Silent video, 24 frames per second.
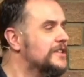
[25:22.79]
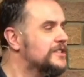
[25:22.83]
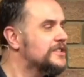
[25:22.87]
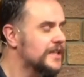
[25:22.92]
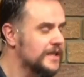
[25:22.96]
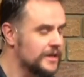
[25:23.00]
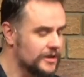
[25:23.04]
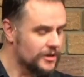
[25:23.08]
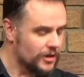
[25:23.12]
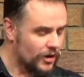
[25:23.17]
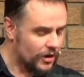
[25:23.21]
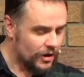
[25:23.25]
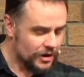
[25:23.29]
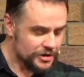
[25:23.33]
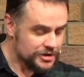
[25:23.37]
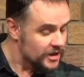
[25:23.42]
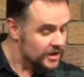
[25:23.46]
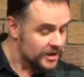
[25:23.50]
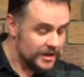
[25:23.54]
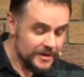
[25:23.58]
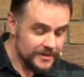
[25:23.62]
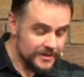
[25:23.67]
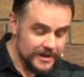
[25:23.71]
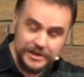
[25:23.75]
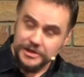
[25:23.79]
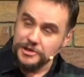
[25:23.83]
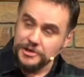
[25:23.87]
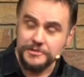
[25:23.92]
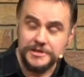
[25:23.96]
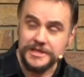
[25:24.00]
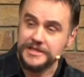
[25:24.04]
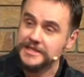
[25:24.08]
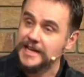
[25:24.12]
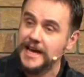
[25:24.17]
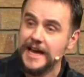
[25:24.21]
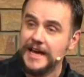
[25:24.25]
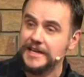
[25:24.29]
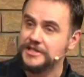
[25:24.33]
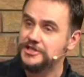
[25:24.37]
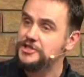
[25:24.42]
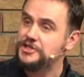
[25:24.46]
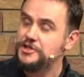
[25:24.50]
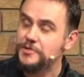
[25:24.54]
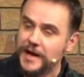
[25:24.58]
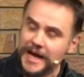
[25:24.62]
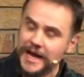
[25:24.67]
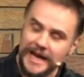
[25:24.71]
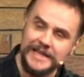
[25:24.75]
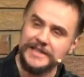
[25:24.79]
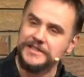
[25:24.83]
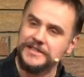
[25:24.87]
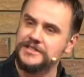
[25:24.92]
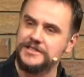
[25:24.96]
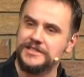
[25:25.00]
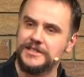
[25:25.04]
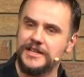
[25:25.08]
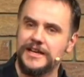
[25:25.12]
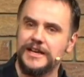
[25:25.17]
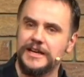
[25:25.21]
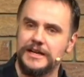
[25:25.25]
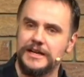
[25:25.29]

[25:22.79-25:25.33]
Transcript: in God, then you detest, you hate sin.